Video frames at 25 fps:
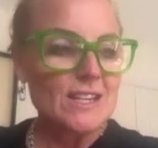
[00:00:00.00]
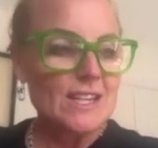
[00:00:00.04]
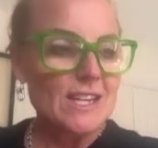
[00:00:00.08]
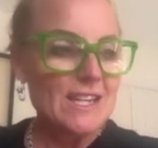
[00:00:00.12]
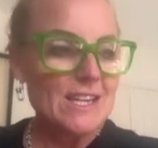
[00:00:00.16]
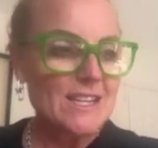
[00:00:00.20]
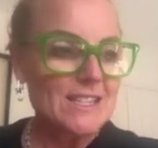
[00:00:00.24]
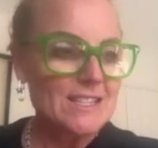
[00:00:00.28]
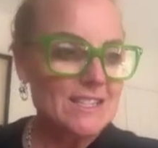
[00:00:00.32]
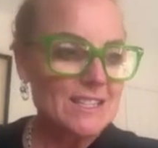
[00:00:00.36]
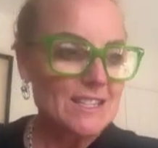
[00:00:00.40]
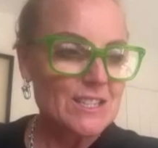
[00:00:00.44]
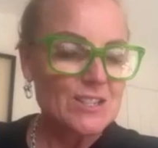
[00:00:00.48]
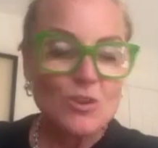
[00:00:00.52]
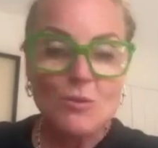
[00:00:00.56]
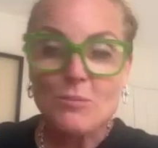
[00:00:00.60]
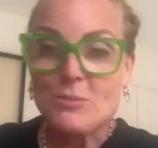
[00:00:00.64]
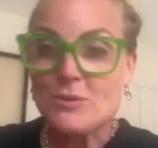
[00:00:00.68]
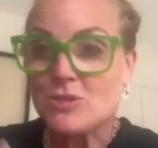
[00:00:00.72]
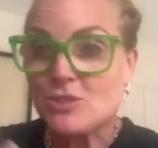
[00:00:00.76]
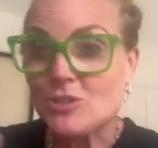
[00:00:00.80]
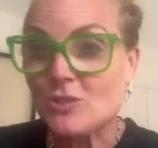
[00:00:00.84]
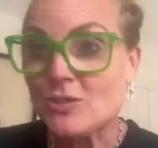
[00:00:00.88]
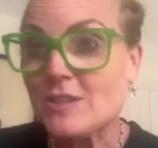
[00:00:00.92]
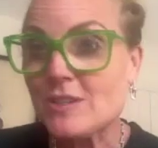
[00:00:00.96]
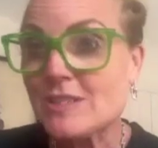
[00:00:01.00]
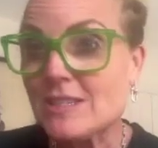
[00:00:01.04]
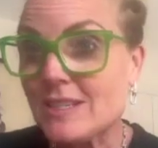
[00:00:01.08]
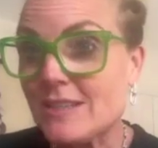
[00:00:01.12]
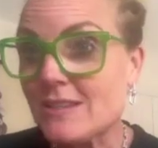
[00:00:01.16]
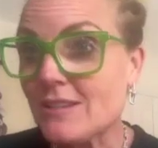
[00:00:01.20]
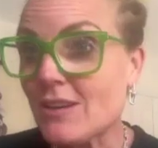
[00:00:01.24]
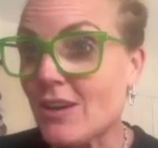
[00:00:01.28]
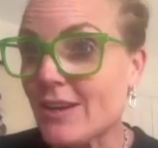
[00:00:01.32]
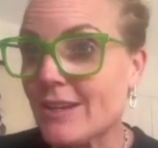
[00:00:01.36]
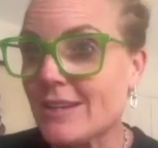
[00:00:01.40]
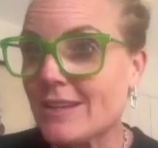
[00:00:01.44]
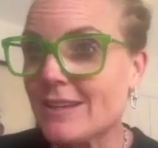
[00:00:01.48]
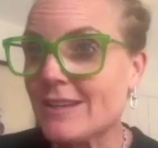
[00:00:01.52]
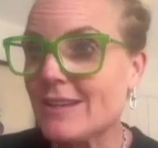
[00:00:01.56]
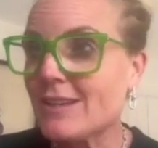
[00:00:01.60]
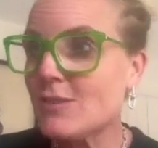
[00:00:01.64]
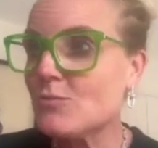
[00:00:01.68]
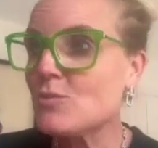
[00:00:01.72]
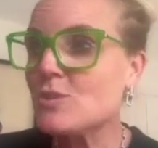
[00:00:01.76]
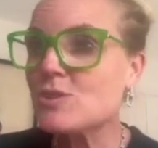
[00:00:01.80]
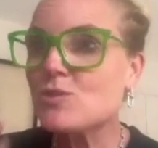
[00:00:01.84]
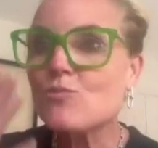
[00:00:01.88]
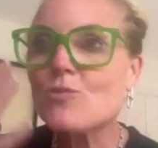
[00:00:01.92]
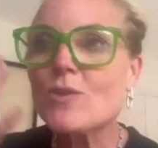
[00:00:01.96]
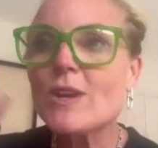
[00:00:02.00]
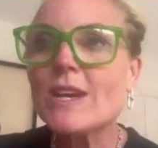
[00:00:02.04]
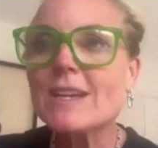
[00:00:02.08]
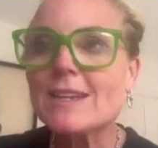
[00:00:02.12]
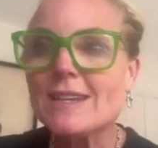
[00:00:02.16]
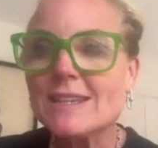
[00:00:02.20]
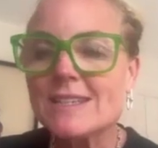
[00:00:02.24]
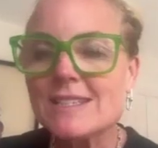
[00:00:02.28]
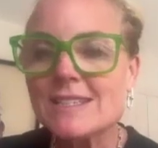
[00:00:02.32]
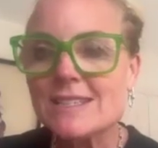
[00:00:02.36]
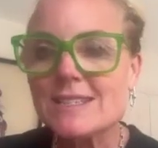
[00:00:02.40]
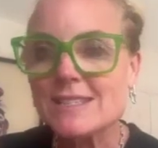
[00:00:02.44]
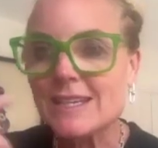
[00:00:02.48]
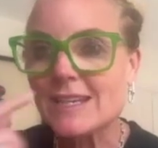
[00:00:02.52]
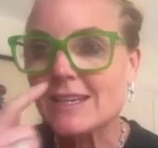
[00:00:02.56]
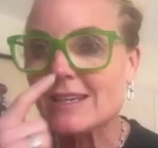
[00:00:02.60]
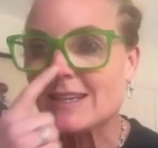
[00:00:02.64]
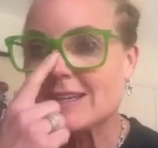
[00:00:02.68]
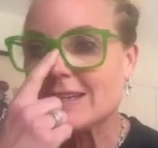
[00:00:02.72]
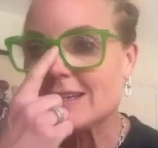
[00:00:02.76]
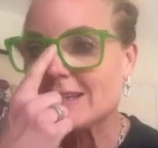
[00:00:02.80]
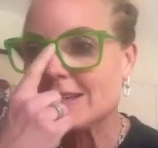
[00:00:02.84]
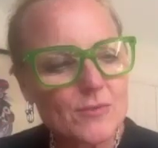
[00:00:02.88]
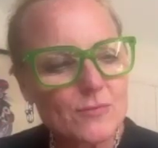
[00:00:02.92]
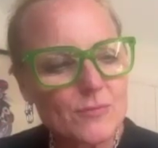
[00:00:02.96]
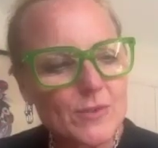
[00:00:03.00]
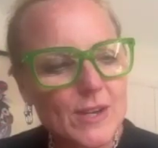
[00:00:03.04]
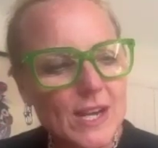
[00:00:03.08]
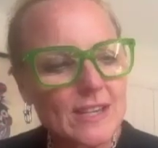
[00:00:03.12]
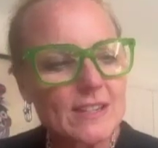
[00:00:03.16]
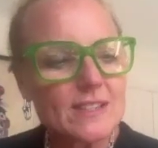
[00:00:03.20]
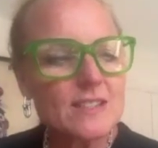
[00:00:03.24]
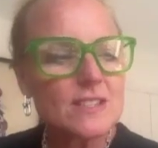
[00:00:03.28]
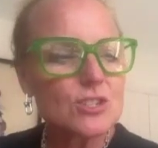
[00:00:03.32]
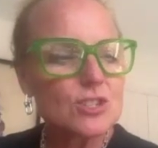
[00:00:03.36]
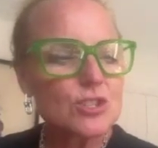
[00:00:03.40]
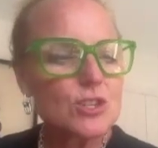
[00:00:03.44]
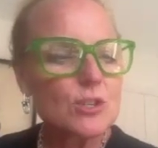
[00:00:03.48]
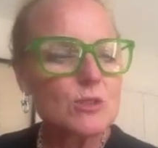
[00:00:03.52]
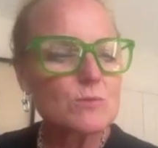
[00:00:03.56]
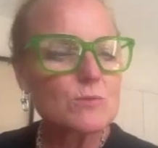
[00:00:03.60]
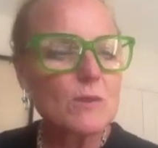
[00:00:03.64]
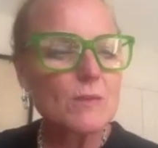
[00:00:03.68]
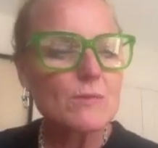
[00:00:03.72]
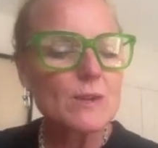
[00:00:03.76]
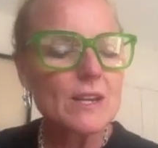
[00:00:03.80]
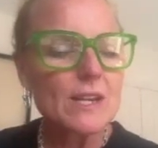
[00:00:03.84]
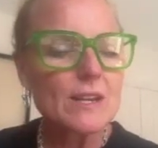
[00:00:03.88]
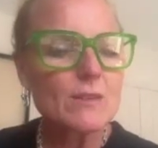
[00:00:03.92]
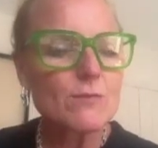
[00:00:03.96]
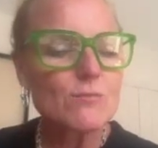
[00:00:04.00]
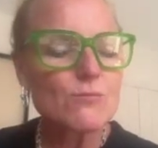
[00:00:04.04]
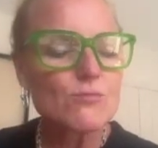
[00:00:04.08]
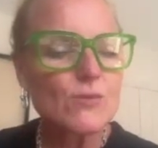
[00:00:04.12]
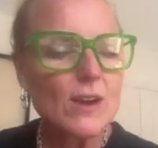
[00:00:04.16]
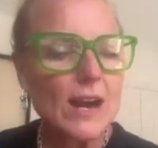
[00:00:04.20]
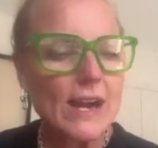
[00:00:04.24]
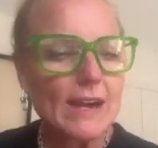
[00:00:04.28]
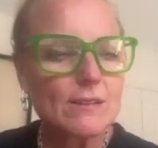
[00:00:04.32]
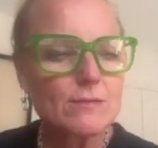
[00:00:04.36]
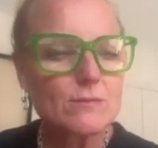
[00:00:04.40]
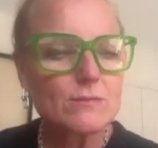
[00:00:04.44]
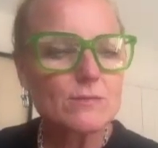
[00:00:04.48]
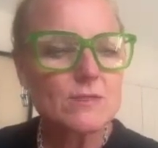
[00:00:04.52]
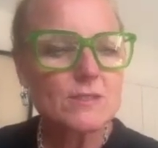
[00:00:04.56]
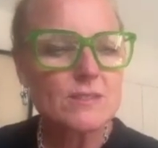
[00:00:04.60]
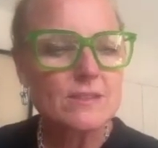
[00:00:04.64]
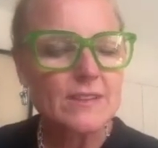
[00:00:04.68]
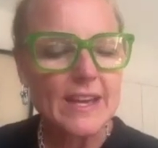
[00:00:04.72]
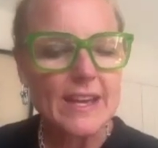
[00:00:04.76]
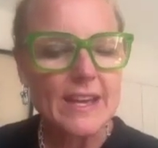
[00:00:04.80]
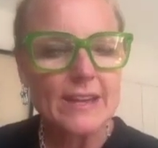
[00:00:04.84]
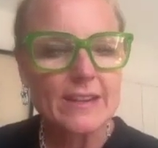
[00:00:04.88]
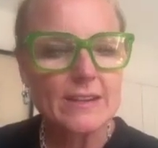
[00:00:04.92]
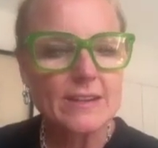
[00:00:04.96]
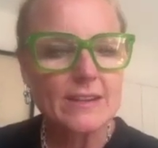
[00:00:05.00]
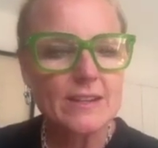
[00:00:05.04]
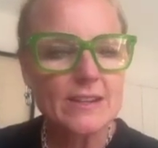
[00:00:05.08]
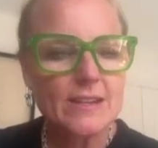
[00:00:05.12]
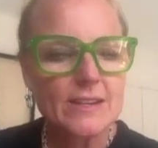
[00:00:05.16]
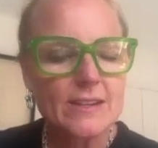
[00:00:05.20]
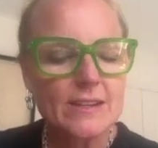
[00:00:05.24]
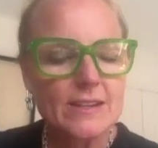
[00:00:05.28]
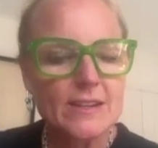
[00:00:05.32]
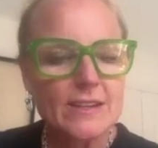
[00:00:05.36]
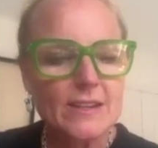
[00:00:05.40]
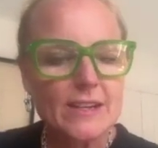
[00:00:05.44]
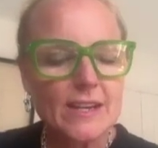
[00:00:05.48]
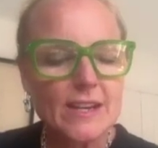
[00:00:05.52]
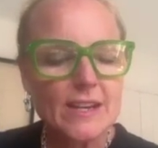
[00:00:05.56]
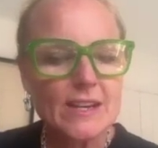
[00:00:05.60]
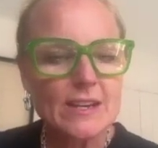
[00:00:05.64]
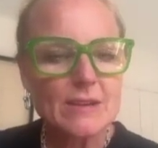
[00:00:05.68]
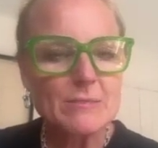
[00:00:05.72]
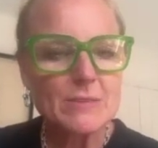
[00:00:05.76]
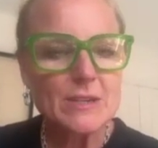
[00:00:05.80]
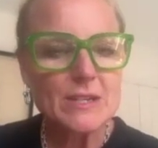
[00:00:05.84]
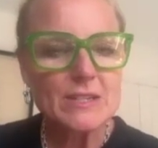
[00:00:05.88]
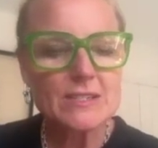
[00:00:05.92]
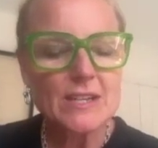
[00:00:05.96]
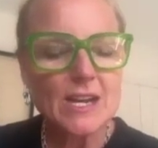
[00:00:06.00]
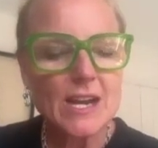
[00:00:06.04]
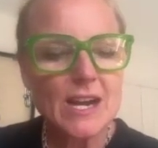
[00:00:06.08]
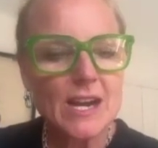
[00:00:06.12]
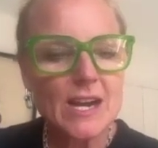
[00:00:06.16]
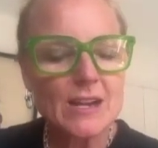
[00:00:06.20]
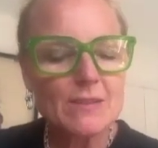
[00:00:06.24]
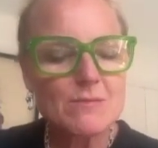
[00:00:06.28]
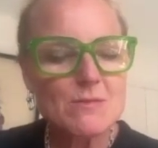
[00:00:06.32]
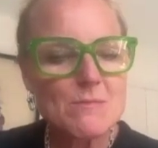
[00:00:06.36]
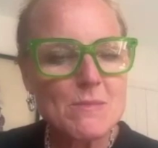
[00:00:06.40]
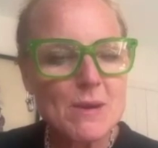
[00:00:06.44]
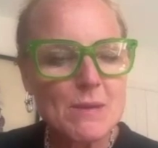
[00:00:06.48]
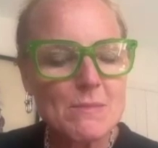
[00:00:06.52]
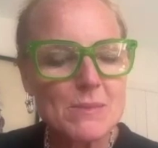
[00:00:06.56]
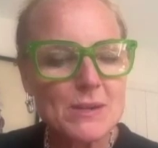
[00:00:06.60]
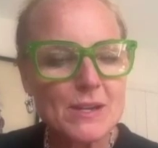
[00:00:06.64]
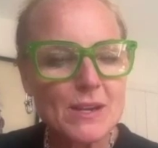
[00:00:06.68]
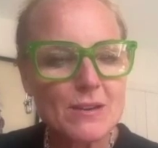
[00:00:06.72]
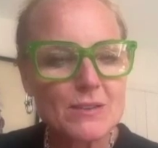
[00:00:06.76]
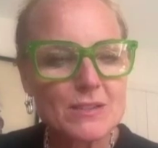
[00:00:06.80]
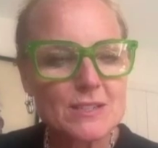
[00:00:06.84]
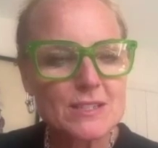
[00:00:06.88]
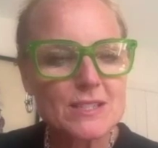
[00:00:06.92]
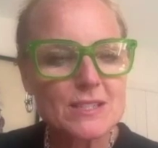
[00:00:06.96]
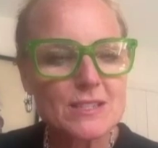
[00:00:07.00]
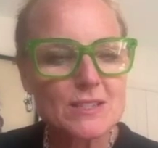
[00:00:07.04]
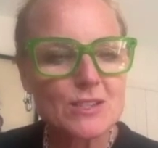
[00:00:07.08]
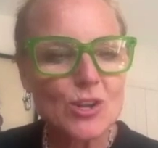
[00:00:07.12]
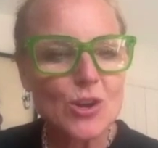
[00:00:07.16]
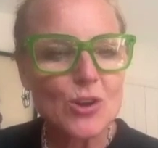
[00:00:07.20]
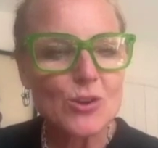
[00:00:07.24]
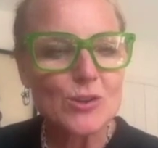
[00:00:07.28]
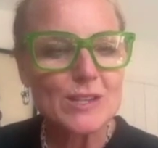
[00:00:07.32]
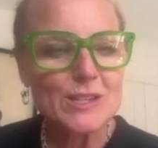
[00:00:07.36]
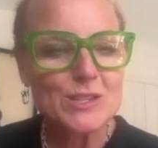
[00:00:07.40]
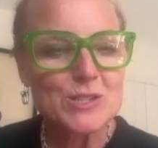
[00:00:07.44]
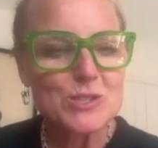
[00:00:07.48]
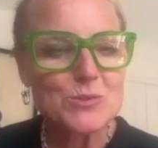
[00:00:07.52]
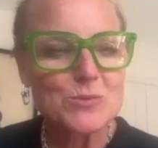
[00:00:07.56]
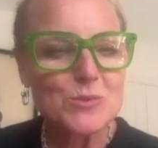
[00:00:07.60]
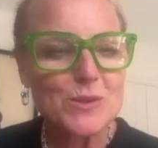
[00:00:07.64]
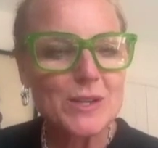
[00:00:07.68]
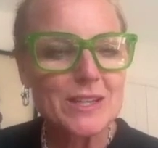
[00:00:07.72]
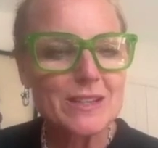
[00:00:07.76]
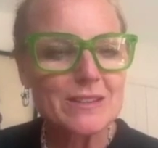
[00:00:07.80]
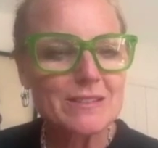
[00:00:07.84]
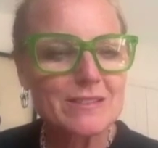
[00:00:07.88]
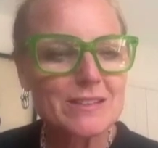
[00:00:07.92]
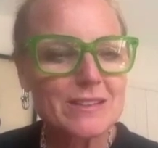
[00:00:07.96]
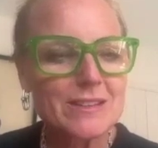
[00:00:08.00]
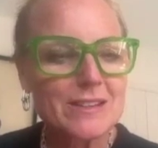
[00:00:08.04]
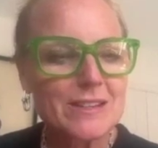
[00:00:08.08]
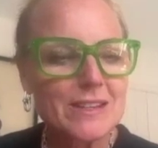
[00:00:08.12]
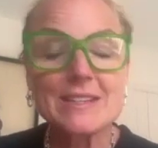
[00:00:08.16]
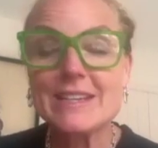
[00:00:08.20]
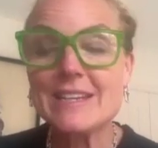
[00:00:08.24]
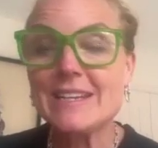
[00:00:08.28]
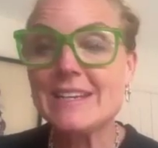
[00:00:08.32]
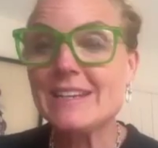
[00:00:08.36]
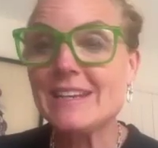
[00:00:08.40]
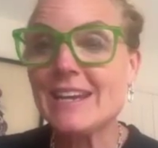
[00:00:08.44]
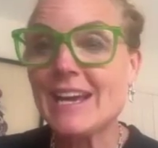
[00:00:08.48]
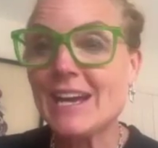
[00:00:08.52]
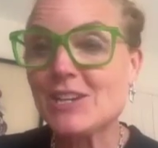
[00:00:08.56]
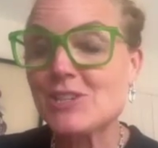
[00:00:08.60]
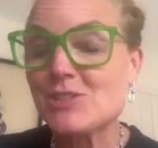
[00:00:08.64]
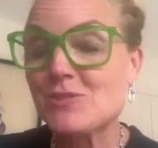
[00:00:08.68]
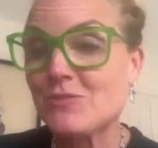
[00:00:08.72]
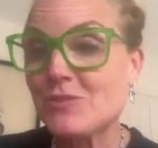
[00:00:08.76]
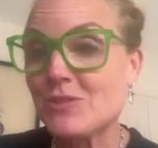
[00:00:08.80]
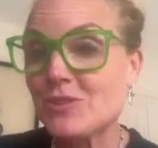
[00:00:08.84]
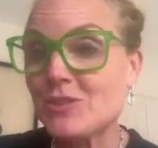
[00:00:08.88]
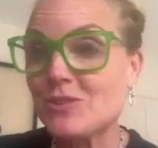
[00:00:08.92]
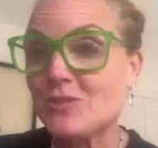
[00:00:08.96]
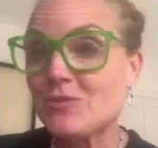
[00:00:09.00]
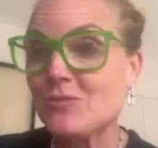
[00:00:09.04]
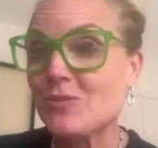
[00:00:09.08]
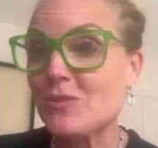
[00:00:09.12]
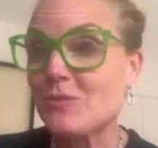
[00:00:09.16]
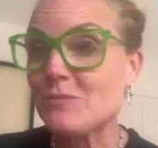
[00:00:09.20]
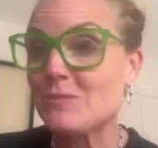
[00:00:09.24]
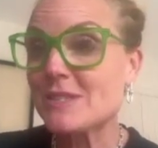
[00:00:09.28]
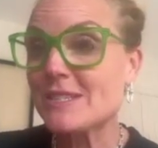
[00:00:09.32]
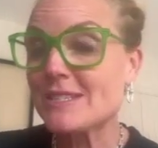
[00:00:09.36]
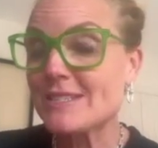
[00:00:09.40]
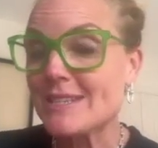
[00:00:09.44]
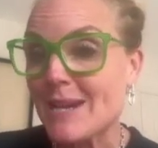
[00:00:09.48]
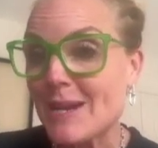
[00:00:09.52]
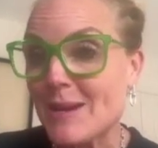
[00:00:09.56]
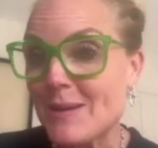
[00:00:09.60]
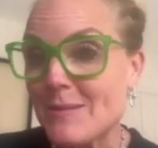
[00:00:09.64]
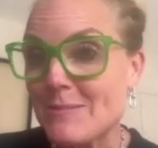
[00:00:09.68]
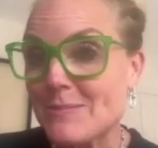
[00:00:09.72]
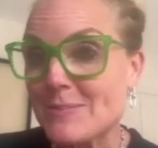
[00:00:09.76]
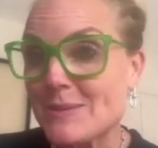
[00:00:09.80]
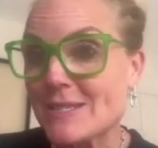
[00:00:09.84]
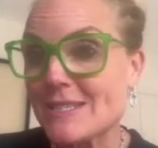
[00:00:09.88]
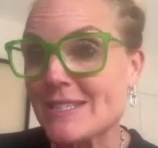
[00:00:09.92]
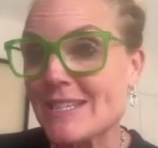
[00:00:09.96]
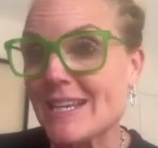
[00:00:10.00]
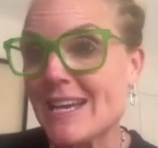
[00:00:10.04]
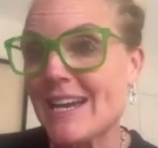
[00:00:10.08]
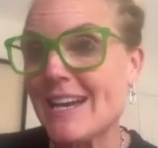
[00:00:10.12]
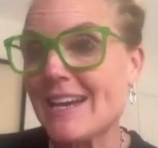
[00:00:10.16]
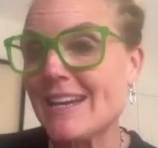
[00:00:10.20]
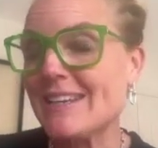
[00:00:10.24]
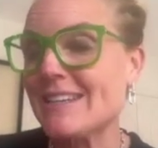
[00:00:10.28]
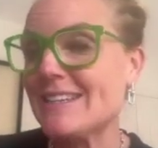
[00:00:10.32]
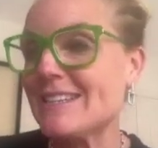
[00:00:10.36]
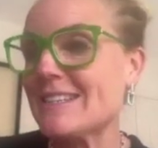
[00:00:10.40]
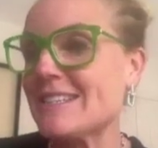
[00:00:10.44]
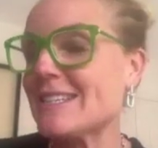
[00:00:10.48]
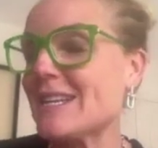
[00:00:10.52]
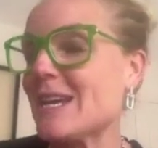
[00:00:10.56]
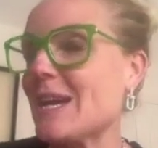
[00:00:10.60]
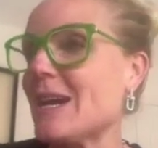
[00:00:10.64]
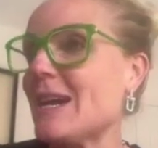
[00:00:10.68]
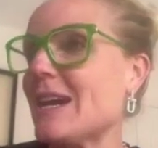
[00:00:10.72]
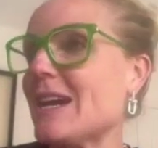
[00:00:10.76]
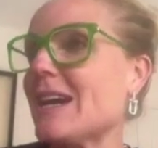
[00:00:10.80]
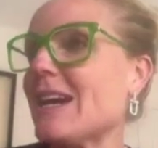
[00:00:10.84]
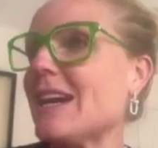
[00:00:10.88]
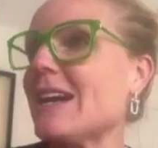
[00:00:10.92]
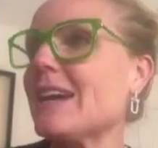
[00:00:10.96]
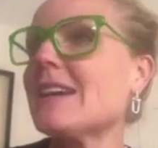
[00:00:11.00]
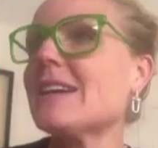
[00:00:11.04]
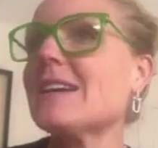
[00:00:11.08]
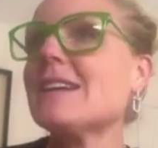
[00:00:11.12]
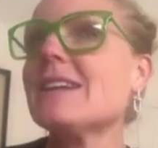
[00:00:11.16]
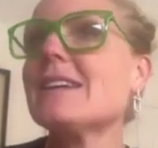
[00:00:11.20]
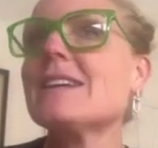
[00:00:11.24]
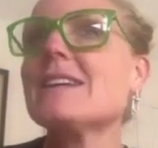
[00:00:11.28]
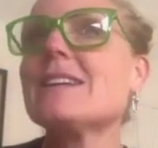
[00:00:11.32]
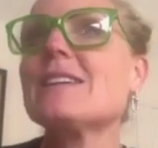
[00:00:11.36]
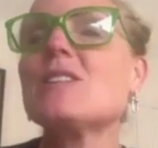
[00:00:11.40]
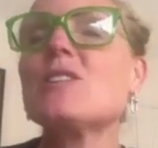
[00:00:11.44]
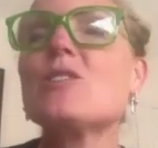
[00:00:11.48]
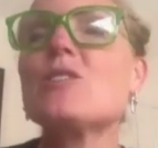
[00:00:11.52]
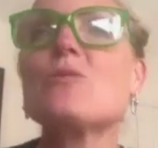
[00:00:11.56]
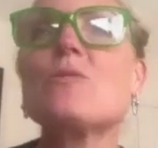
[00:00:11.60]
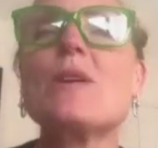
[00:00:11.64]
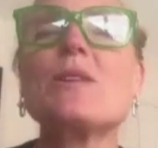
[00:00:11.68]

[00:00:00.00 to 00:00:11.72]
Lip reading: as an opportunity that it was realistic. Reality shows weren't really around then, because I remember going to college with Lee Latchford from Steps, and who